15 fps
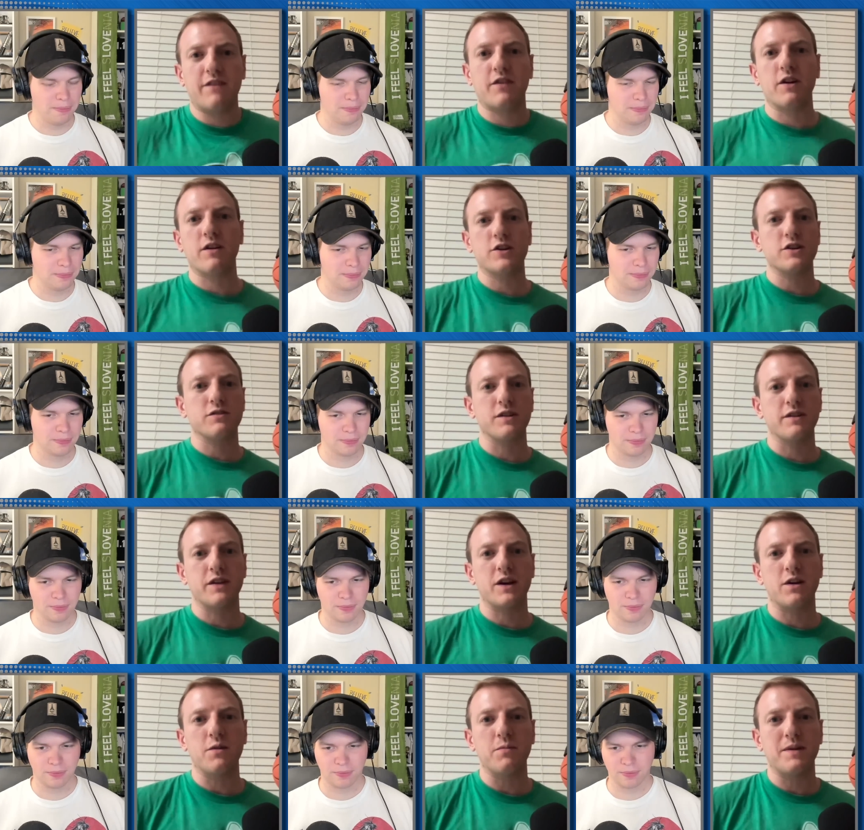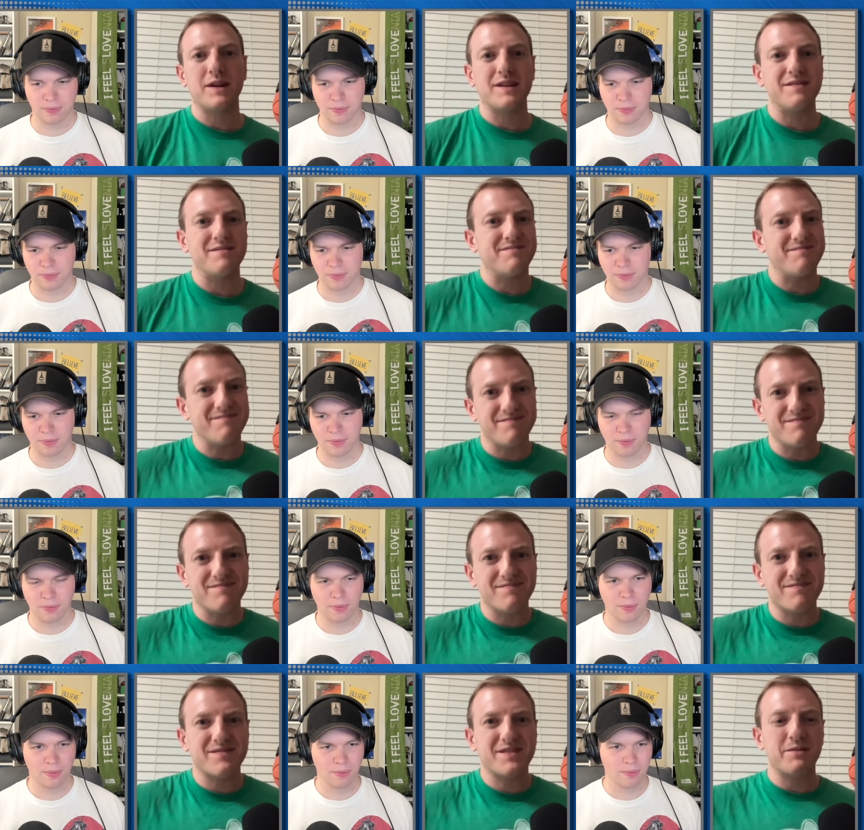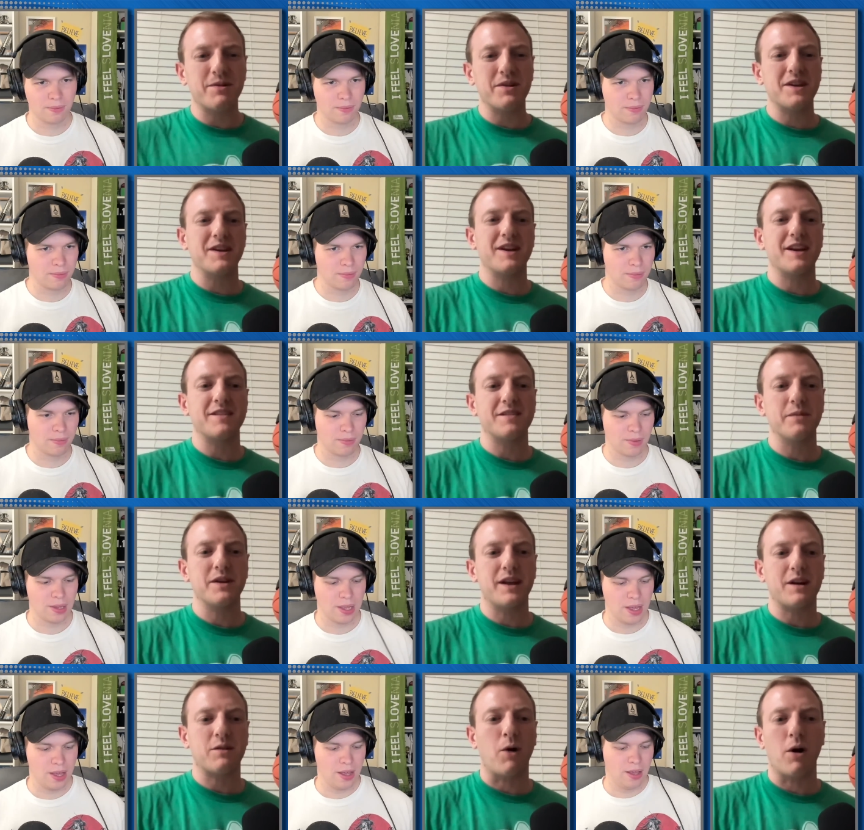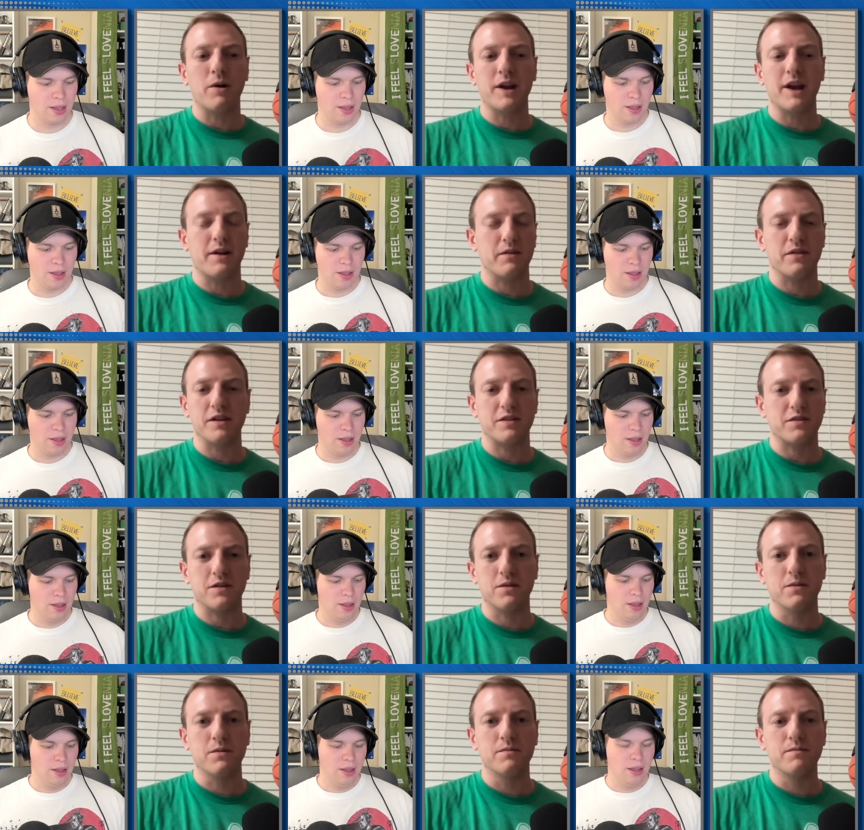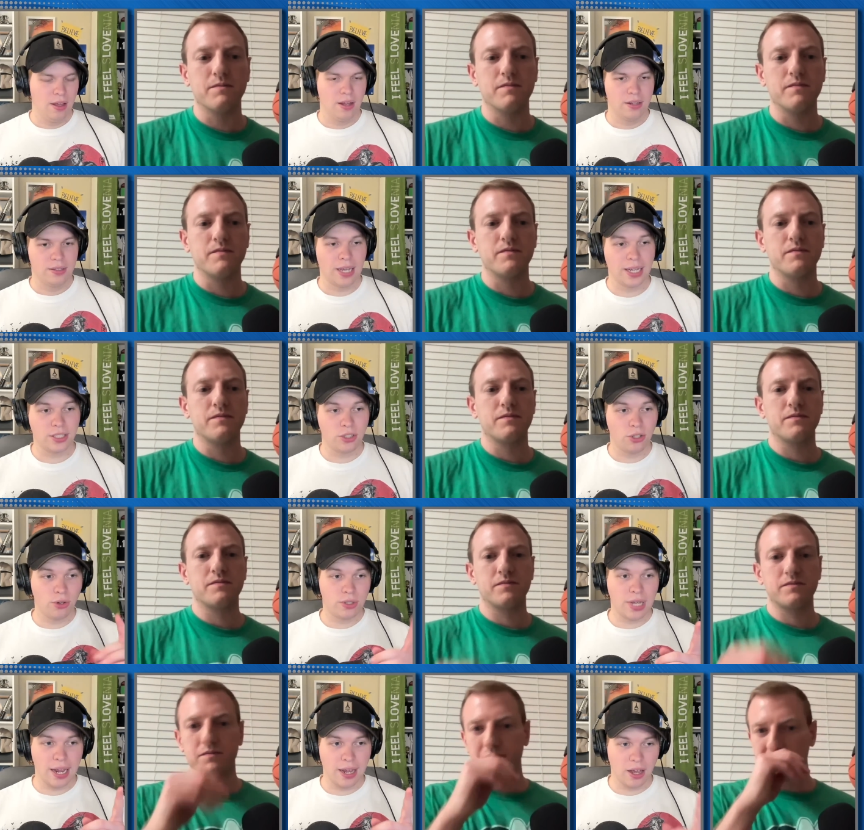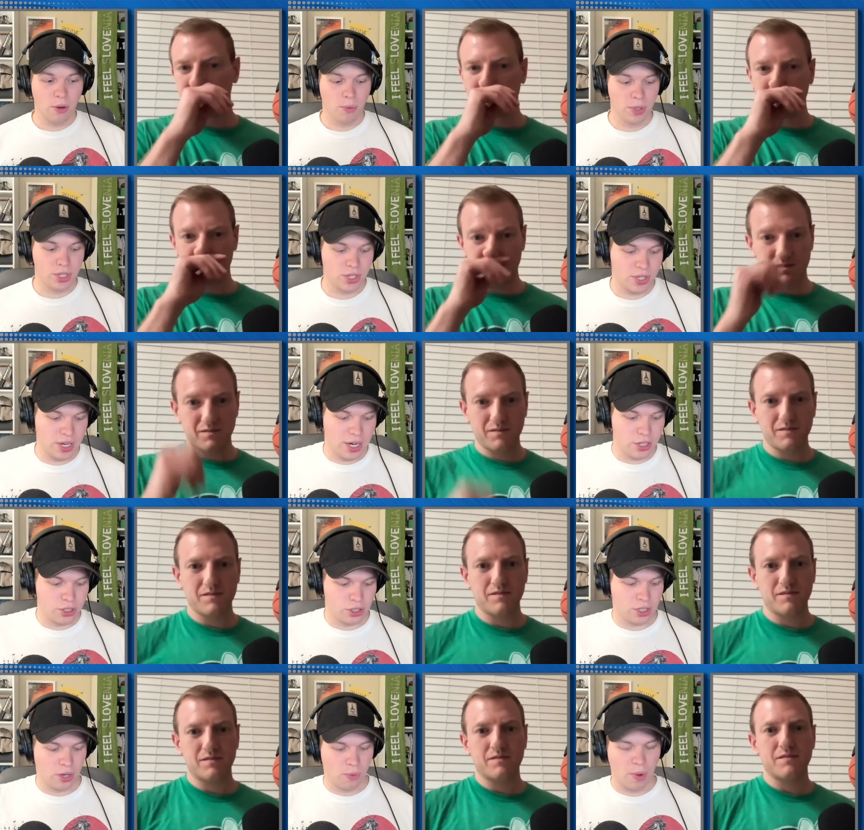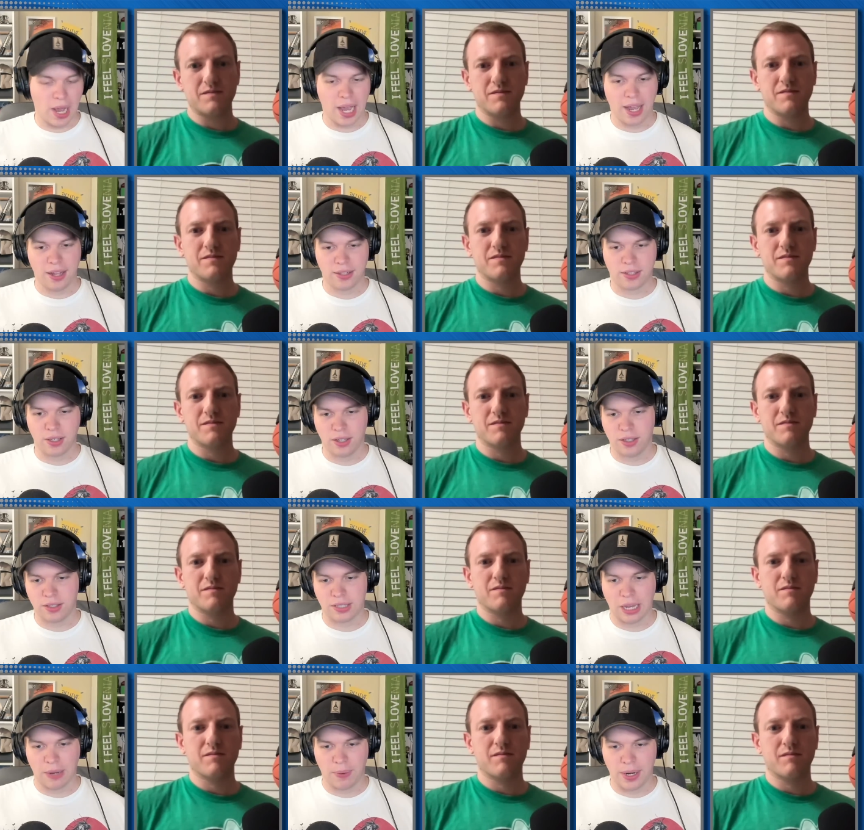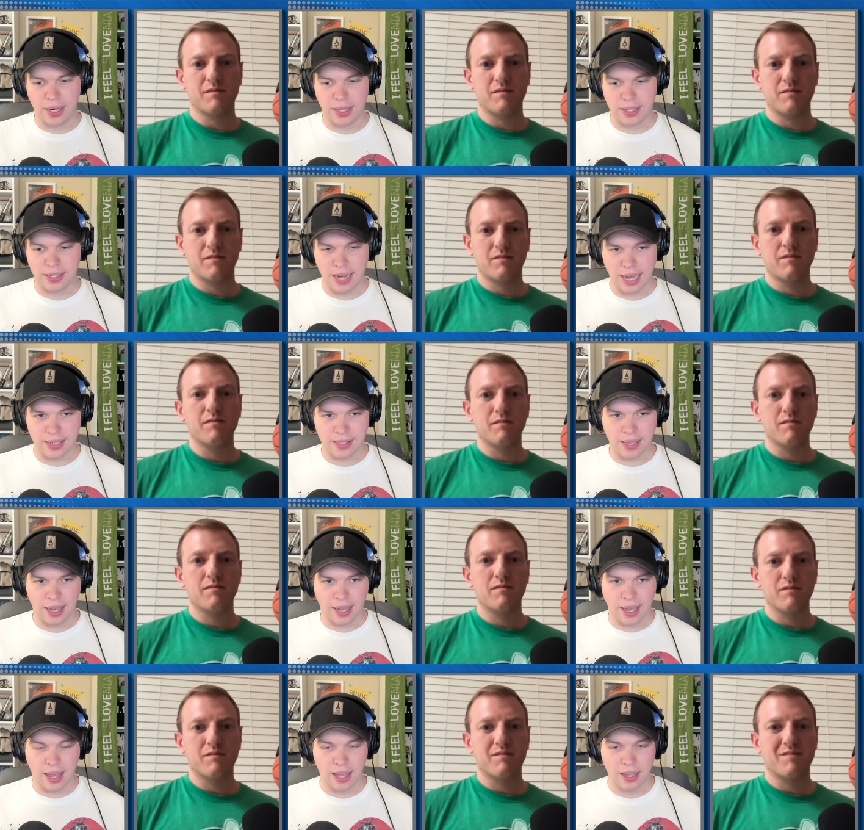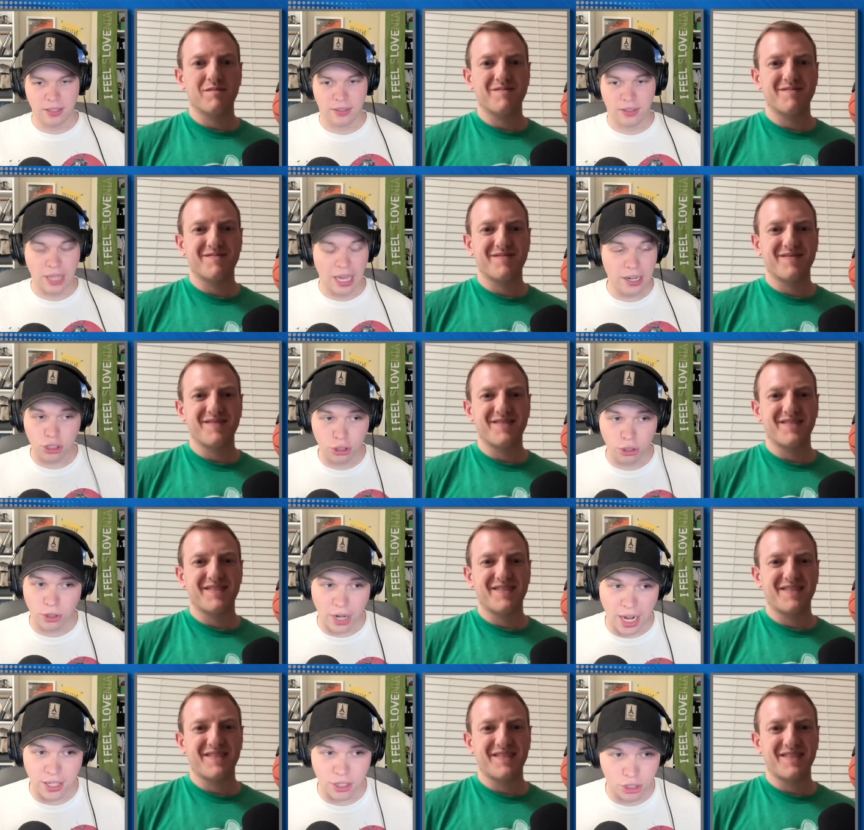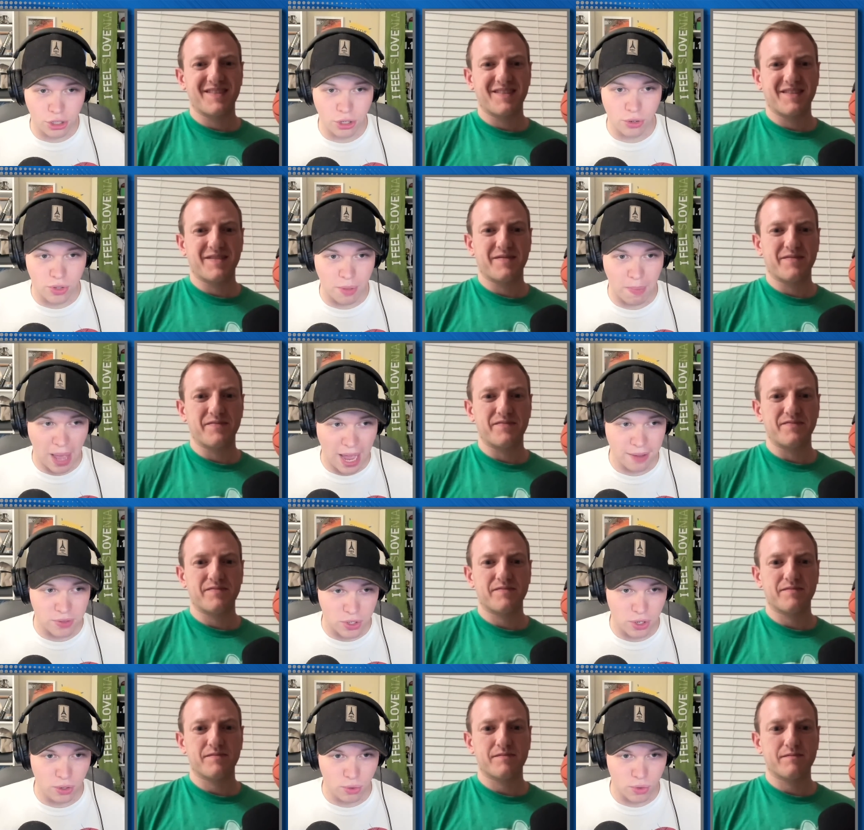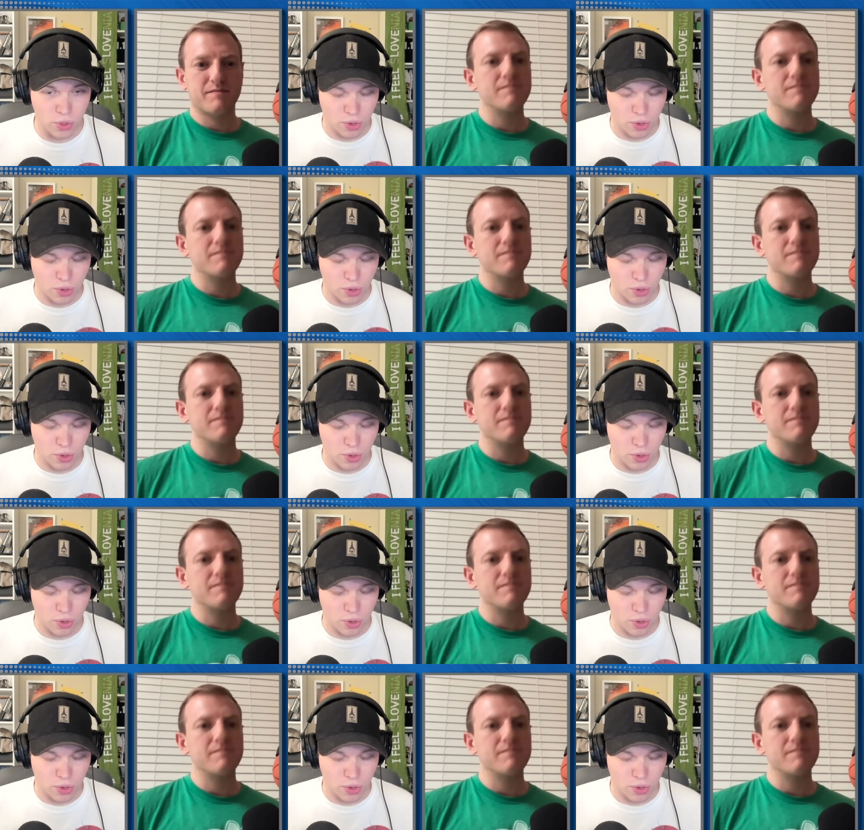Speaker 1: if you're just leaving it open, you're really going to get somebody that quality. I don't think so.
Speaker 2: Takes two to tango, which is an interesting way to segue into this next thing. Dennis Schroeder has to choose the Mavs too. So